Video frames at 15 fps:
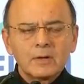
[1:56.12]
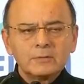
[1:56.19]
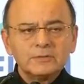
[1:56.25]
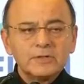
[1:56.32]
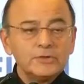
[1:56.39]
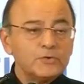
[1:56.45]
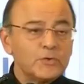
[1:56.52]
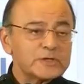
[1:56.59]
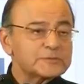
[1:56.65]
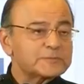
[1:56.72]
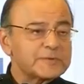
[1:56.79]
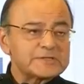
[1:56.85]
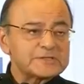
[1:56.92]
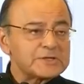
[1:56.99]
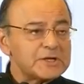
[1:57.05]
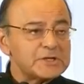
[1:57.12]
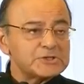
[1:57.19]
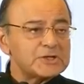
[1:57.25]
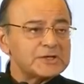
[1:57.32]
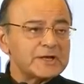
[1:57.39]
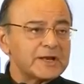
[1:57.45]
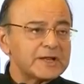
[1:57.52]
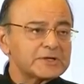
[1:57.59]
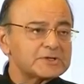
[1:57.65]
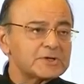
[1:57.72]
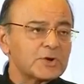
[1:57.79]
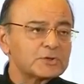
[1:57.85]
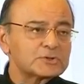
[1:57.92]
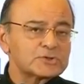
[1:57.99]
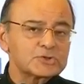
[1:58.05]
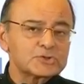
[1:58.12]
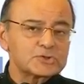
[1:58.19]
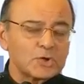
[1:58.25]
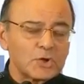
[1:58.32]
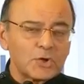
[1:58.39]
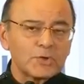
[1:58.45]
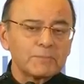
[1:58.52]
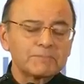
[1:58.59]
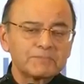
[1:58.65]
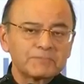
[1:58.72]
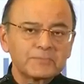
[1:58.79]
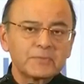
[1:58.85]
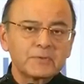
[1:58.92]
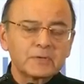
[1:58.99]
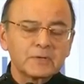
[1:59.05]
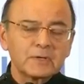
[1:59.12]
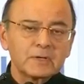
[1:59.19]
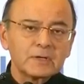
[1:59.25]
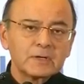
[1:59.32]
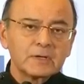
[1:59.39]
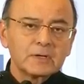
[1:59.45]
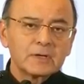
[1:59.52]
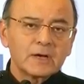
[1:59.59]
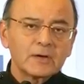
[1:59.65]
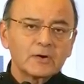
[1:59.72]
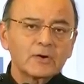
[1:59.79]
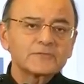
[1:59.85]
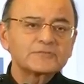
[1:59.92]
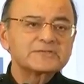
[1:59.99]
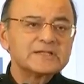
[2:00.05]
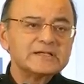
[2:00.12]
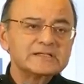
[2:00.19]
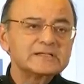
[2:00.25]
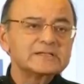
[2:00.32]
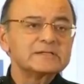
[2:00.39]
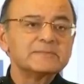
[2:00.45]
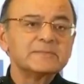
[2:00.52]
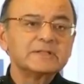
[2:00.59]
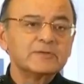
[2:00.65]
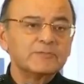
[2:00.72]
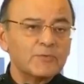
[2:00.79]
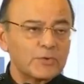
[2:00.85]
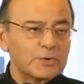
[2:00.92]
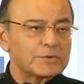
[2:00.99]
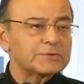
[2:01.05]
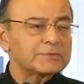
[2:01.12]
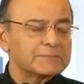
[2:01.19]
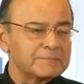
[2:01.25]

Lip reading: The US presidential election also saw a lot of cynicism in the vote.